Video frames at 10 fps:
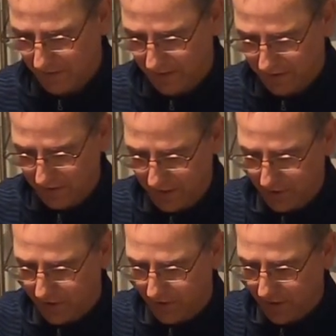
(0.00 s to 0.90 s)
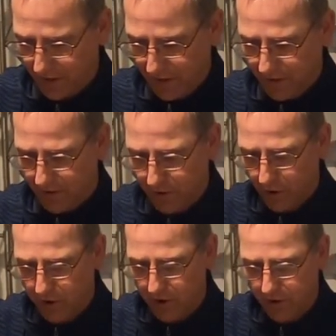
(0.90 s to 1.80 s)
Like I say, there's
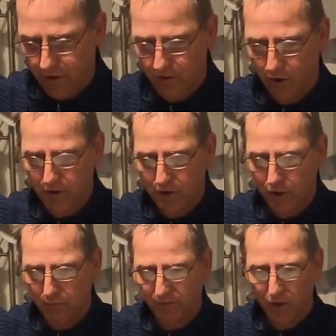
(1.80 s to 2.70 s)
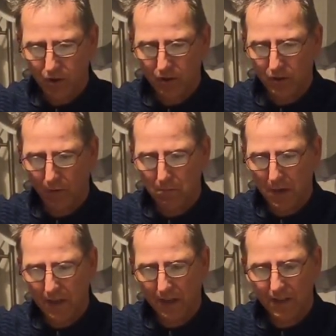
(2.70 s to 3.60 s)
other subfloats on
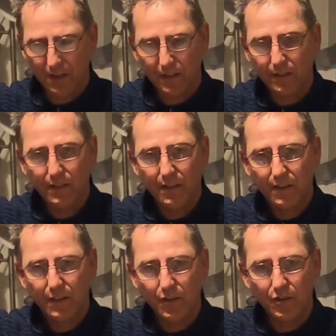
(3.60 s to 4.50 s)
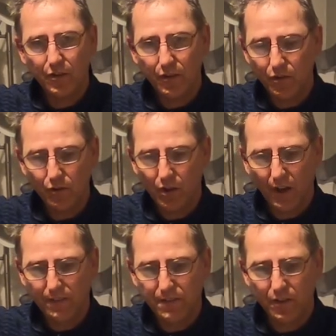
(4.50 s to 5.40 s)
market. You
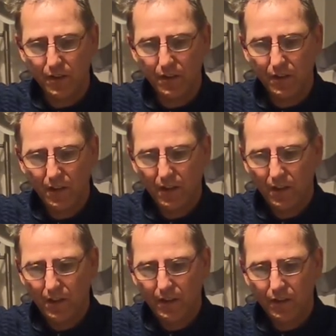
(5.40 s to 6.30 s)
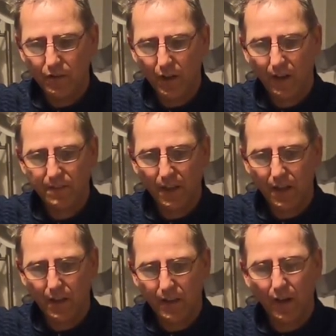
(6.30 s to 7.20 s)
don't have to
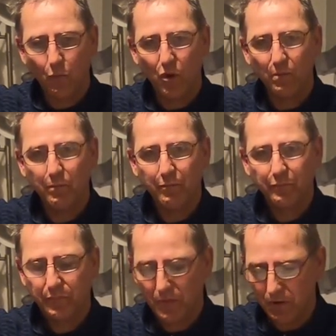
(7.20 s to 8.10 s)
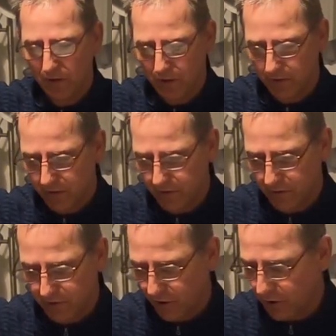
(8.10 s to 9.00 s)
get that one. You know,
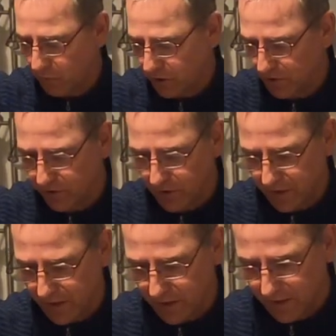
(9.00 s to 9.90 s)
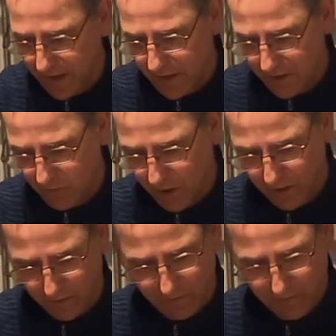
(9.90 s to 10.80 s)
there's other ones that you can get as
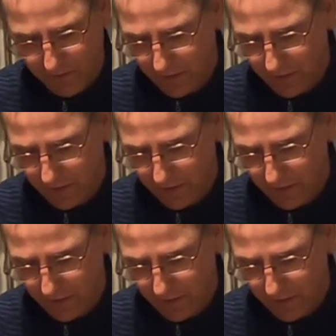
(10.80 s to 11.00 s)
well.